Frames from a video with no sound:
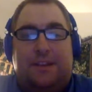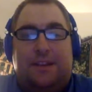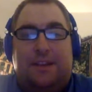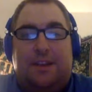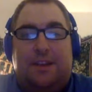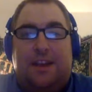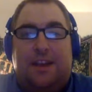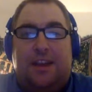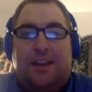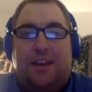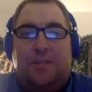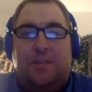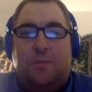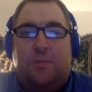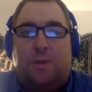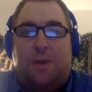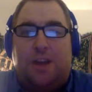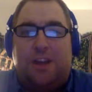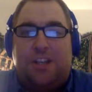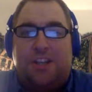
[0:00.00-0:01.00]
And in
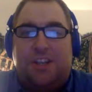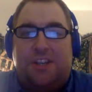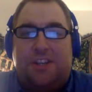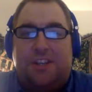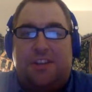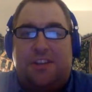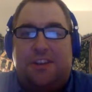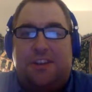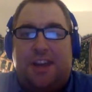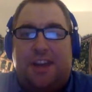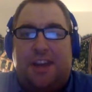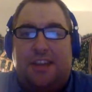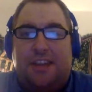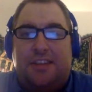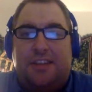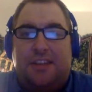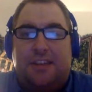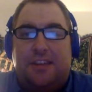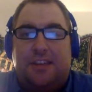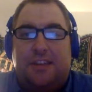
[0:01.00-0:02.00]
Washington
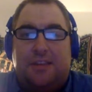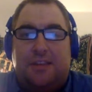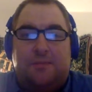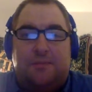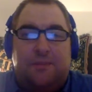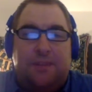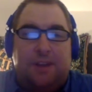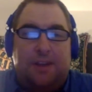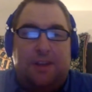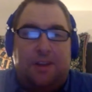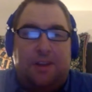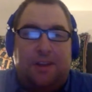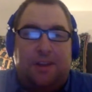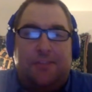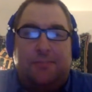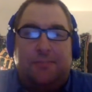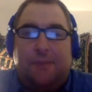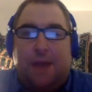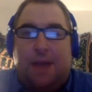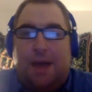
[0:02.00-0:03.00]
tonight, the
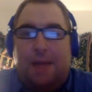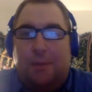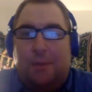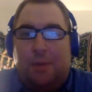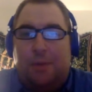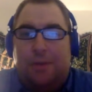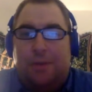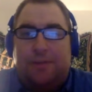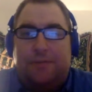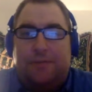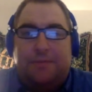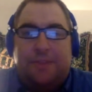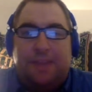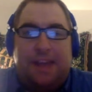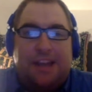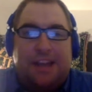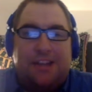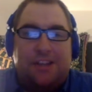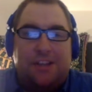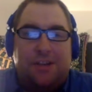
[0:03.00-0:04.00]
Phillies pummel the
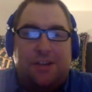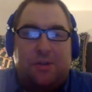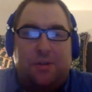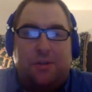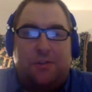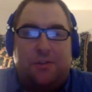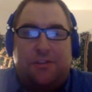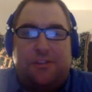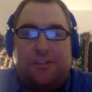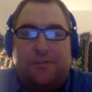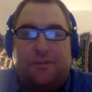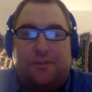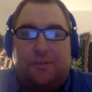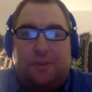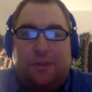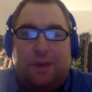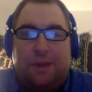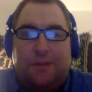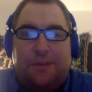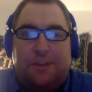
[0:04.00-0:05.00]
Nationals
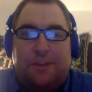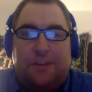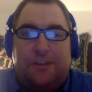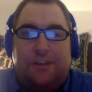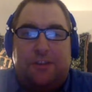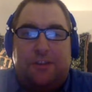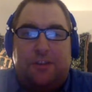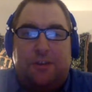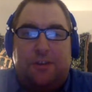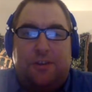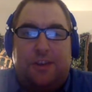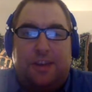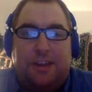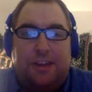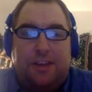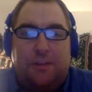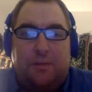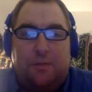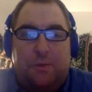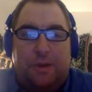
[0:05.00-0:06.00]
12-2,
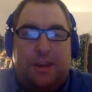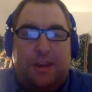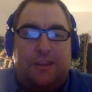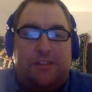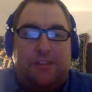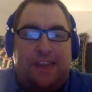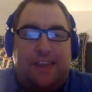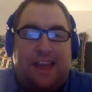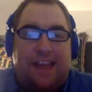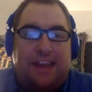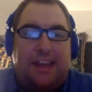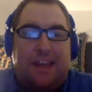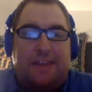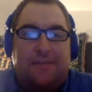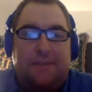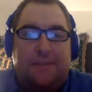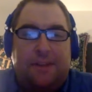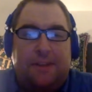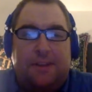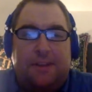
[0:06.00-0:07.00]
taking the win. Zach
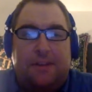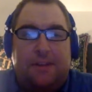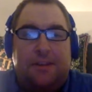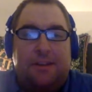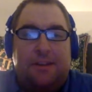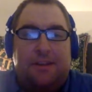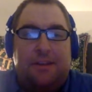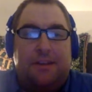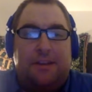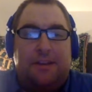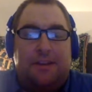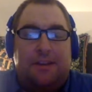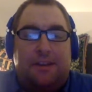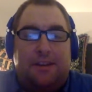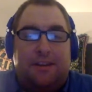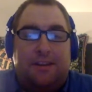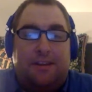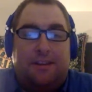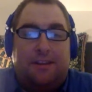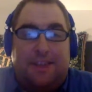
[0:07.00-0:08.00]
Eflin
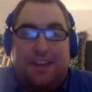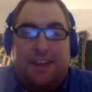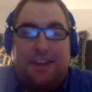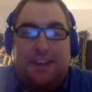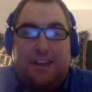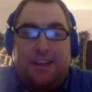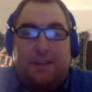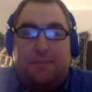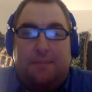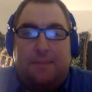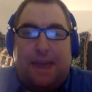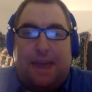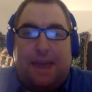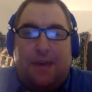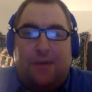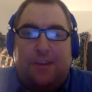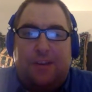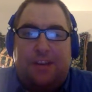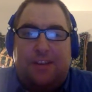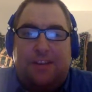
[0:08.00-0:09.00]
taking a
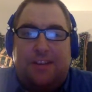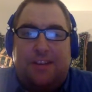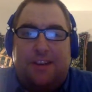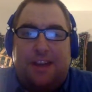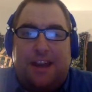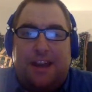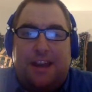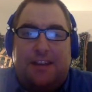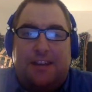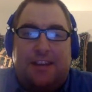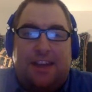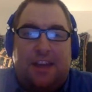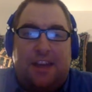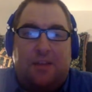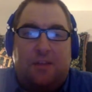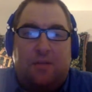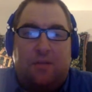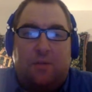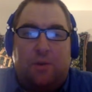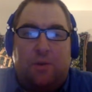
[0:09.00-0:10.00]
pounding tonight.
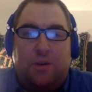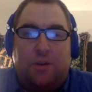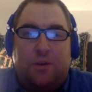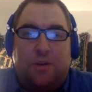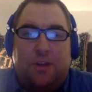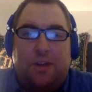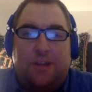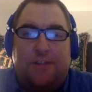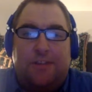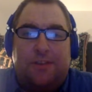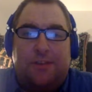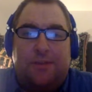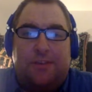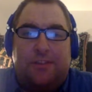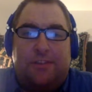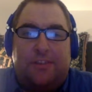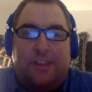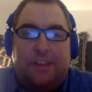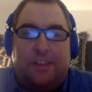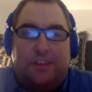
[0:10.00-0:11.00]
Tanner Roark, who gives
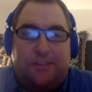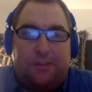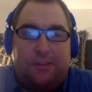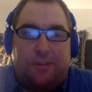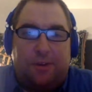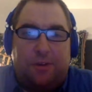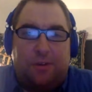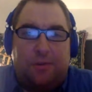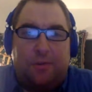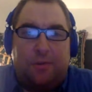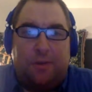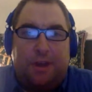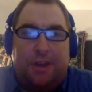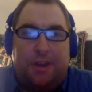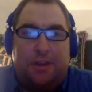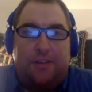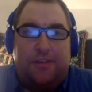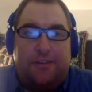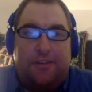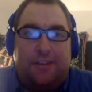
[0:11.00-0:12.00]
up 6 earned
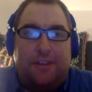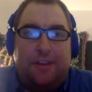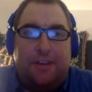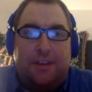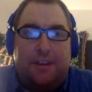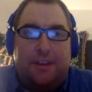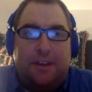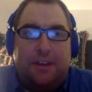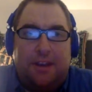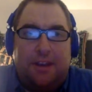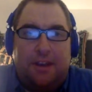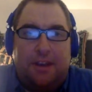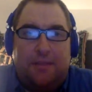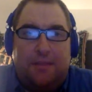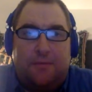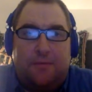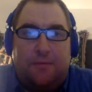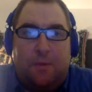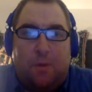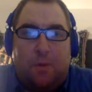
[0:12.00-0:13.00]
runs
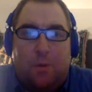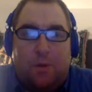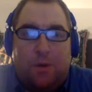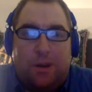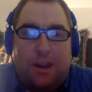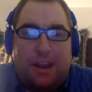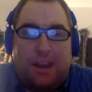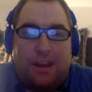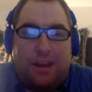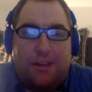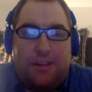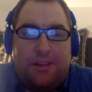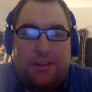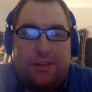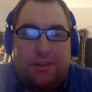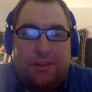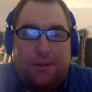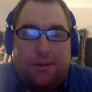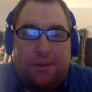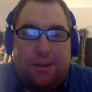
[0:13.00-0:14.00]
in 4
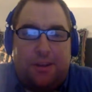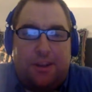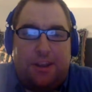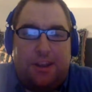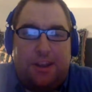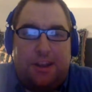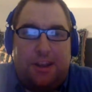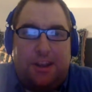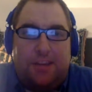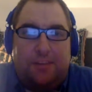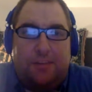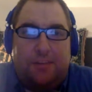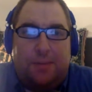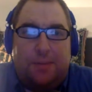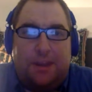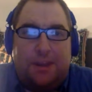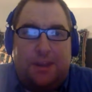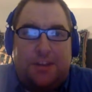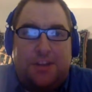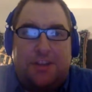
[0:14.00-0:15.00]
1/3 innings
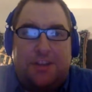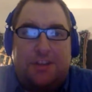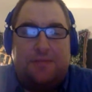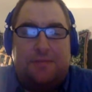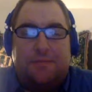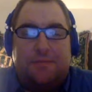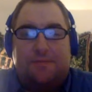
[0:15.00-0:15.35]
pitched.